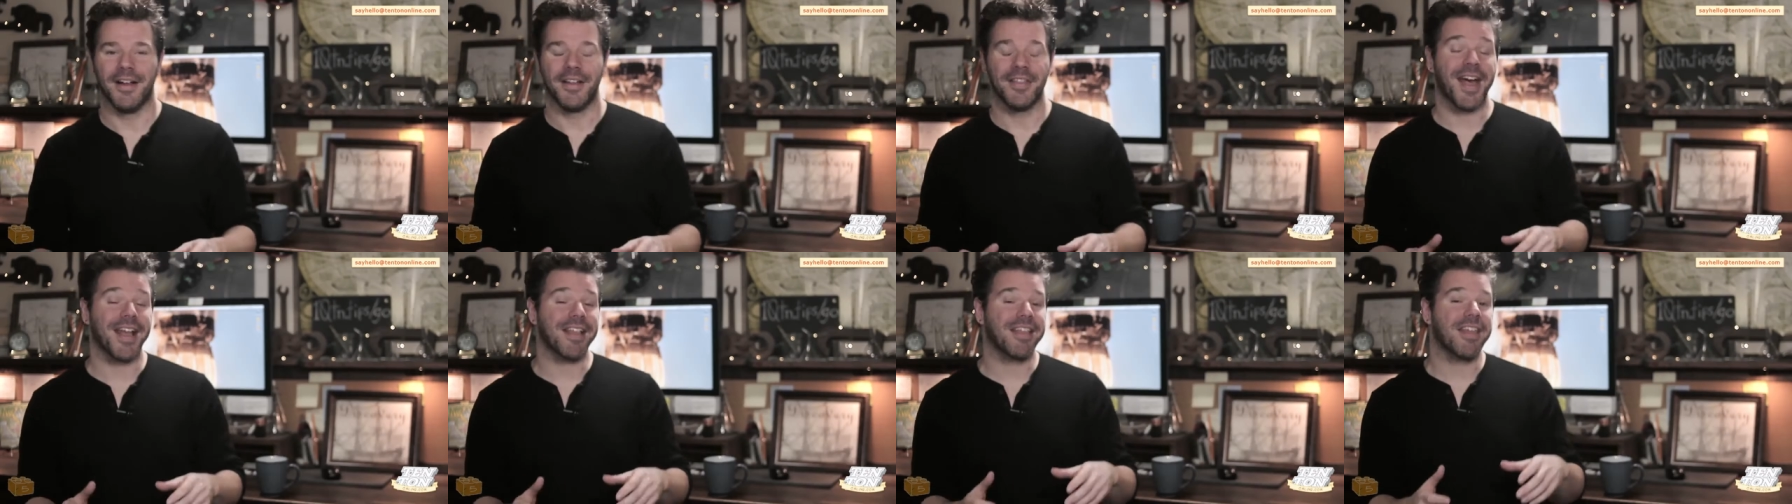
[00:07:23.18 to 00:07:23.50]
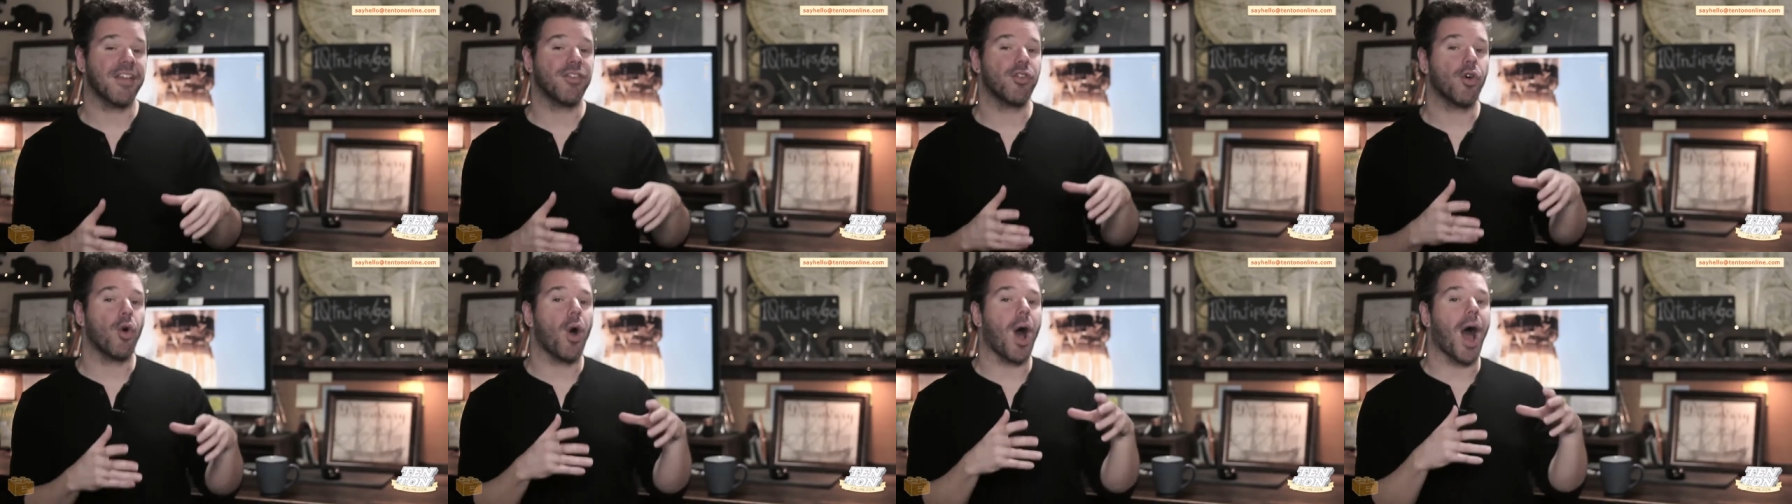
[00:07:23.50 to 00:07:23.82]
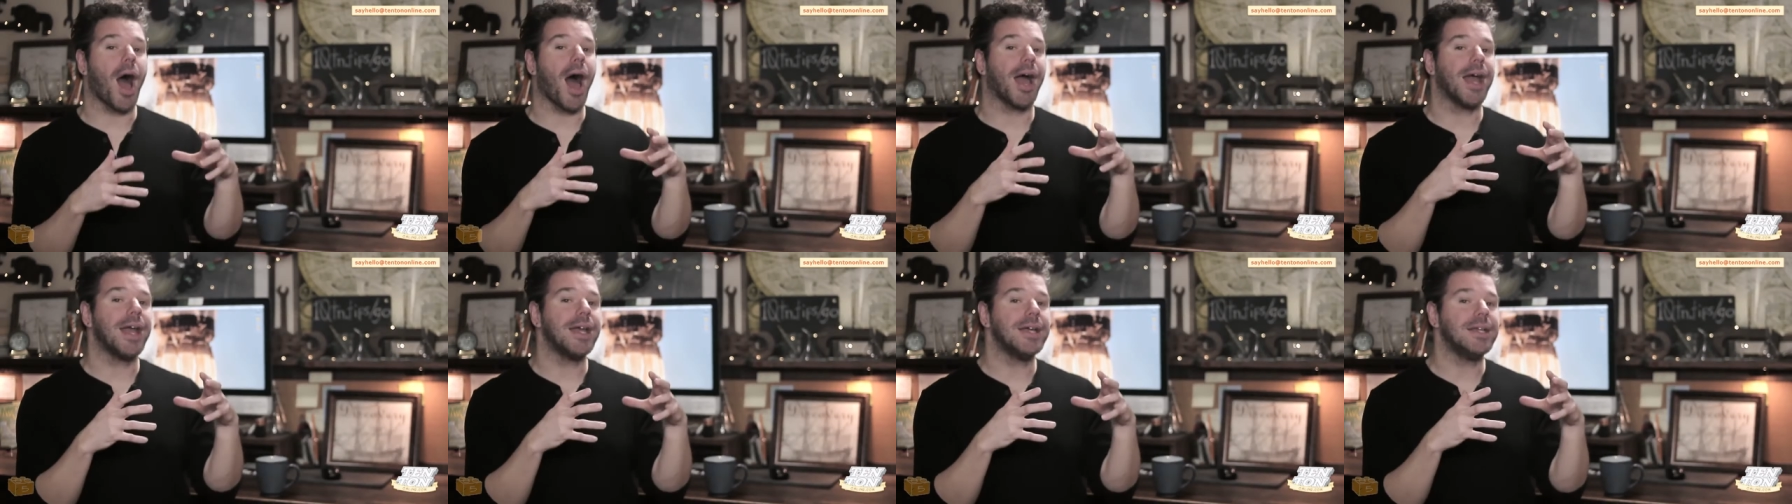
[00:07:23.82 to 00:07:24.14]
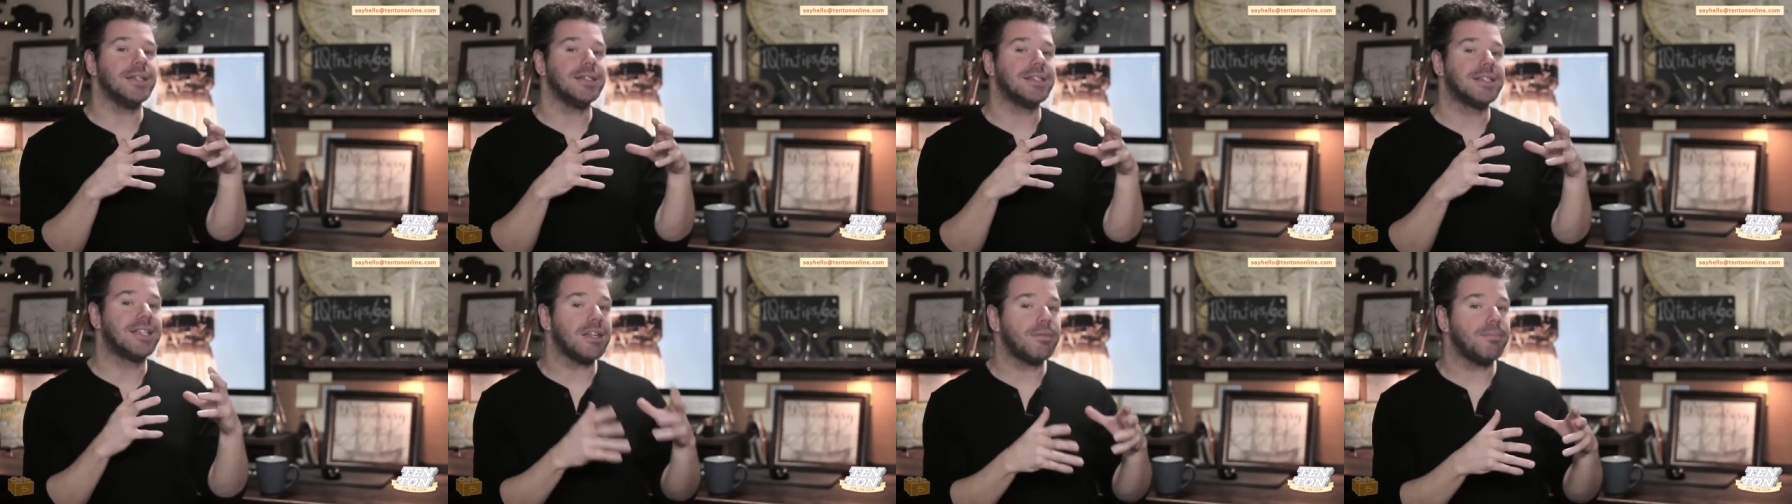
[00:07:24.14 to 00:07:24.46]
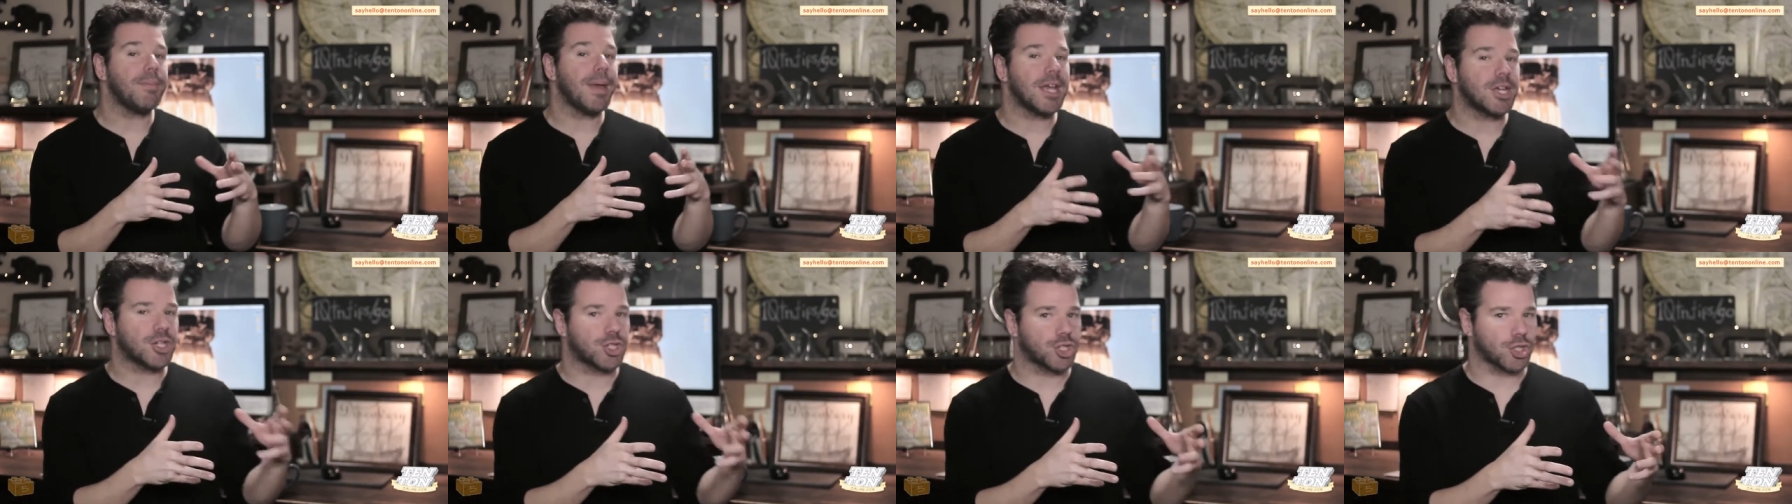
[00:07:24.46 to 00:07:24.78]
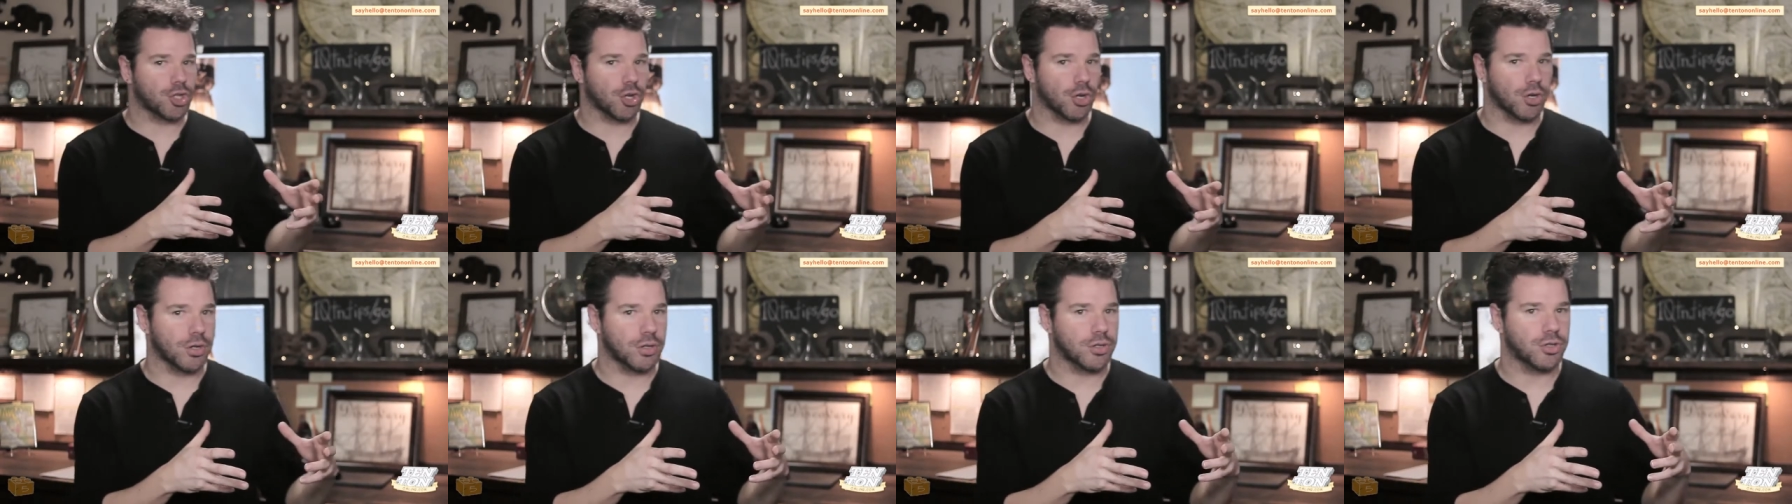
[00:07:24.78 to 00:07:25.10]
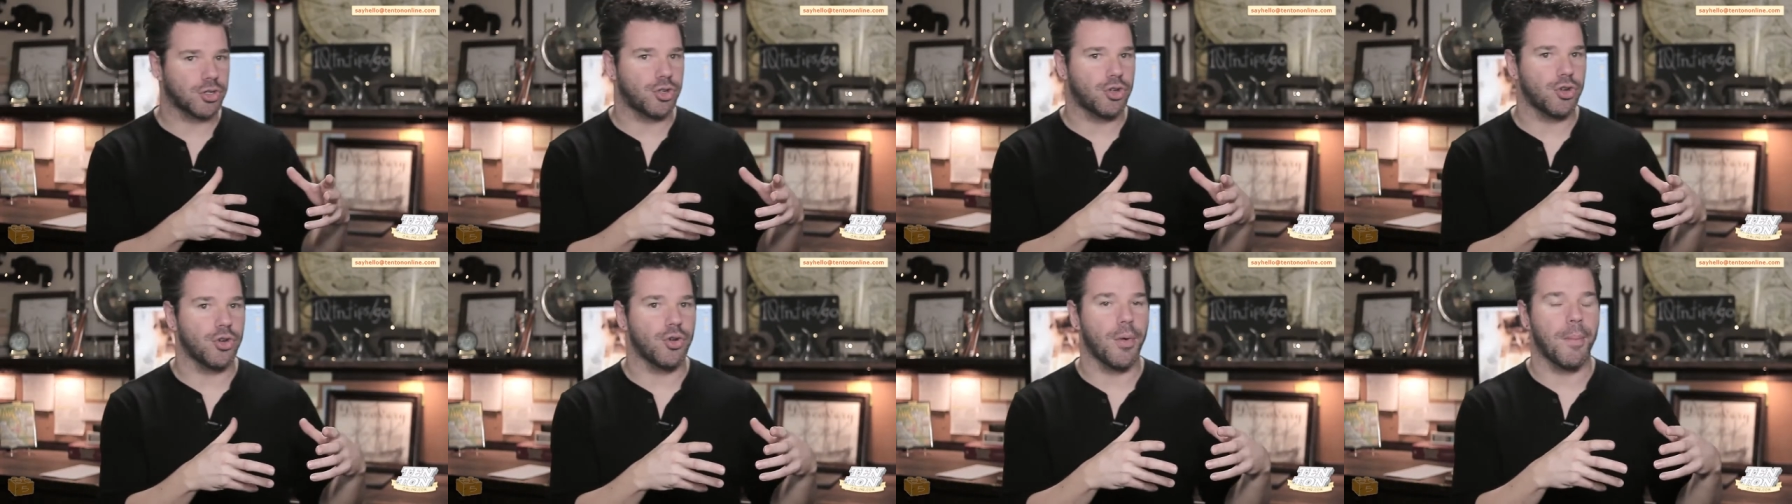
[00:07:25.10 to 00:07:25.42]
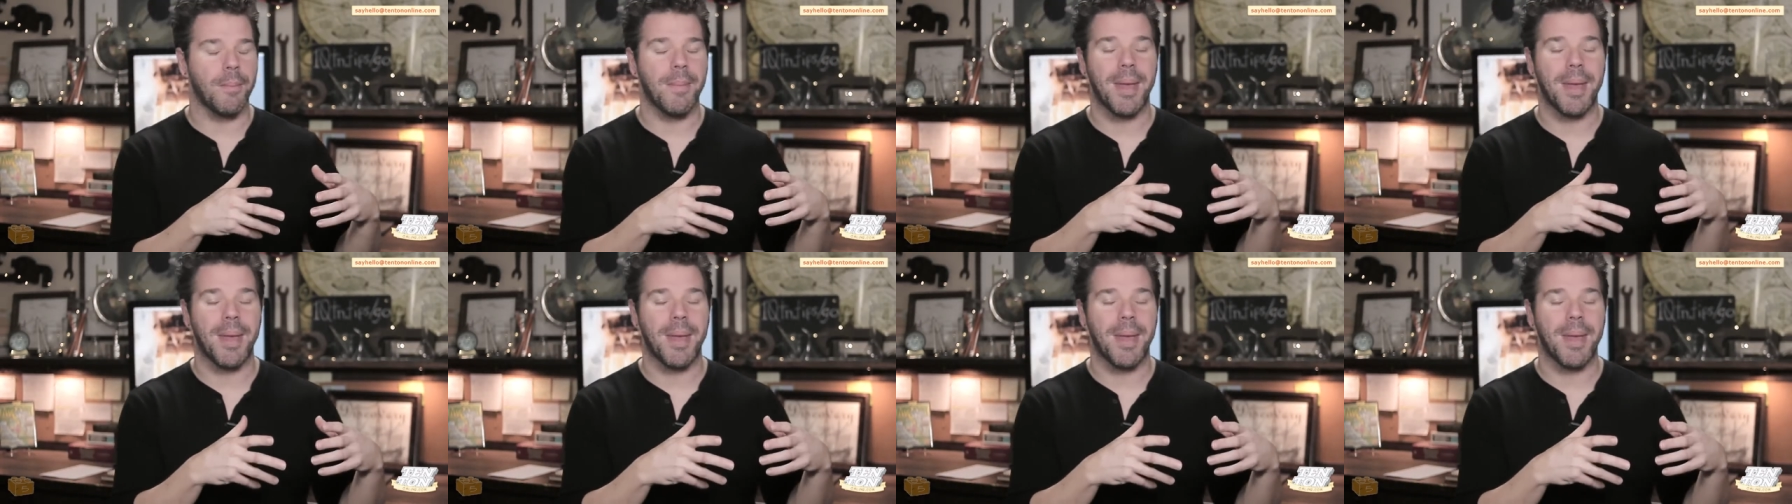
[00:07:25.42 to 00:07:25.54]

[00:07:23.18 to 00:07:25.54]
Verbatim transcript: That said, though, I did make sure to